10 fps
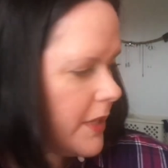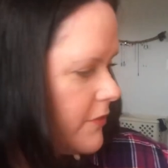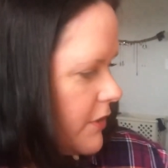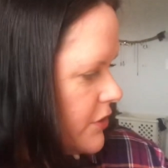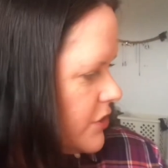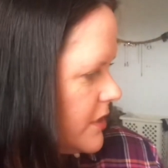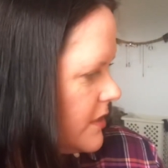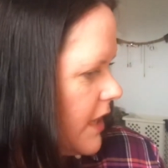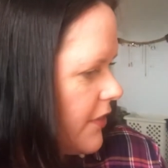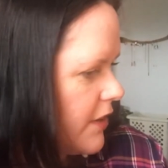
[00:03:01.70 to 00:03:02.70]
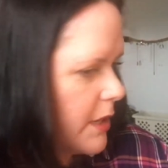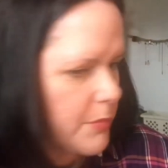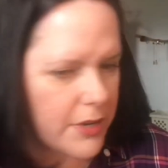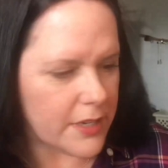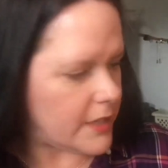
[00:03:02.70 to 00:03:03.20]
version. I thought I
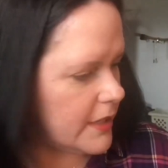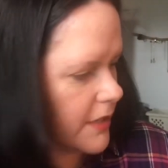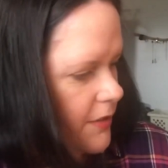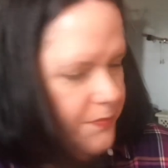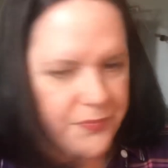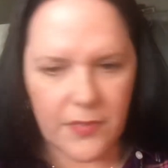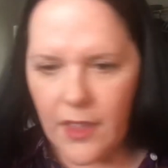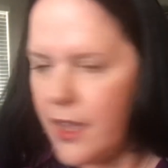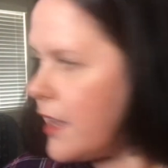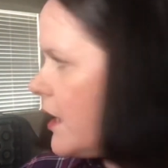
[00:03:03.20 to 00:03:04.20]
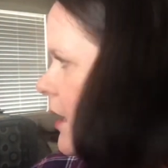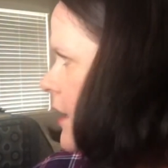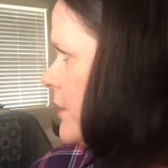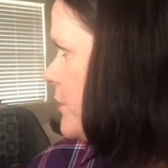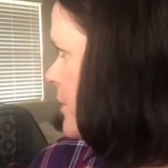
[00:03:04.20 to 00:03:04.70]
brought it in here. I
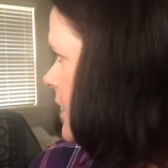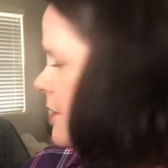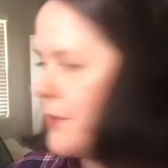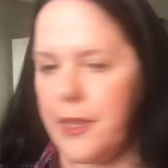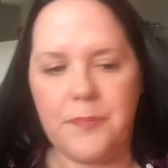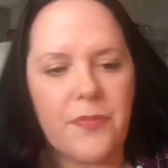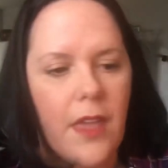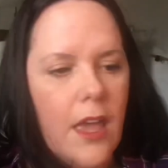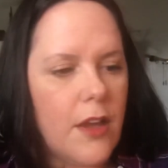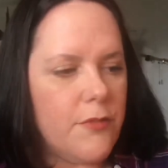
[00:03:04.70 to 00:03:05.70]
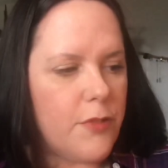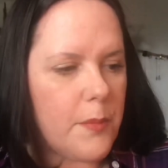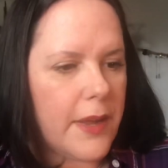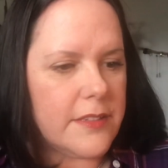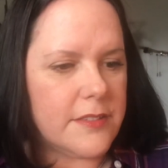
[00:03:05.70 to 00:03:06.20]
don't know what I did with it, for
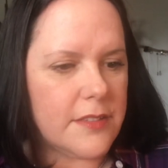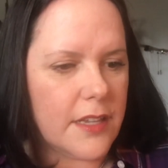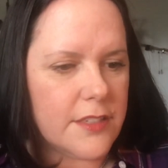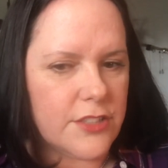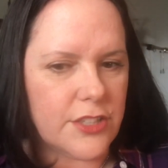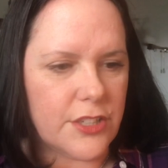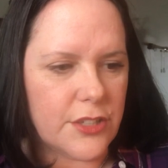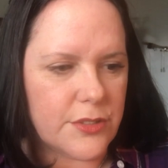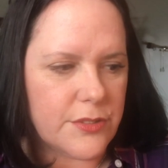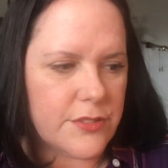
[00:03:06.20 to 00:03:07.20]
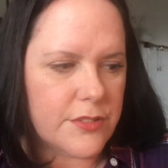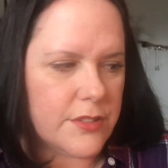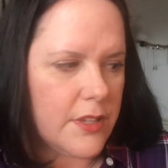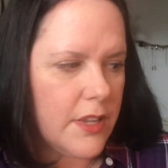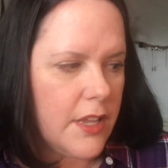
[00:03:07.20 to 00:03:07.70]
my son to use,
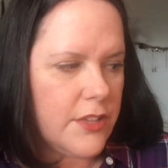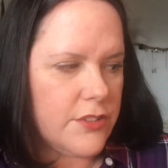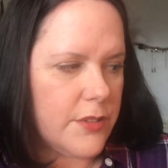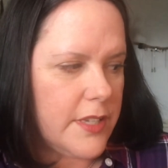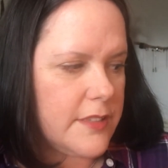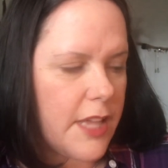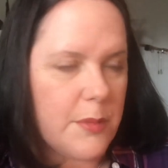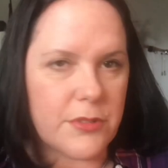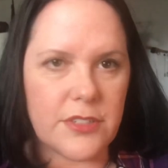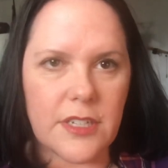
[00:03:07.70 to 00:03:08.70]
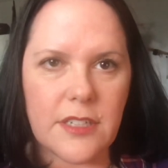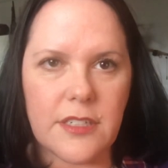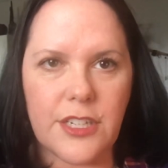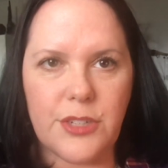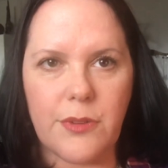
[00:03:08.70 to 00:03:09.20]
so he's able to
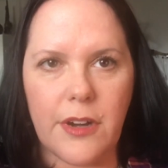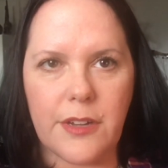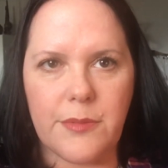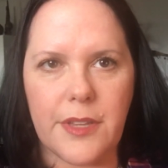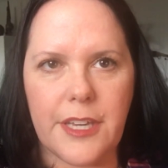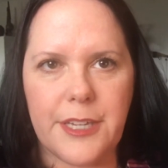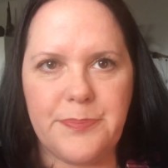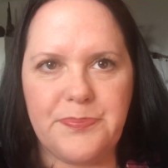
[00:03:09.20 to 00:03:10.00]
continue on with it,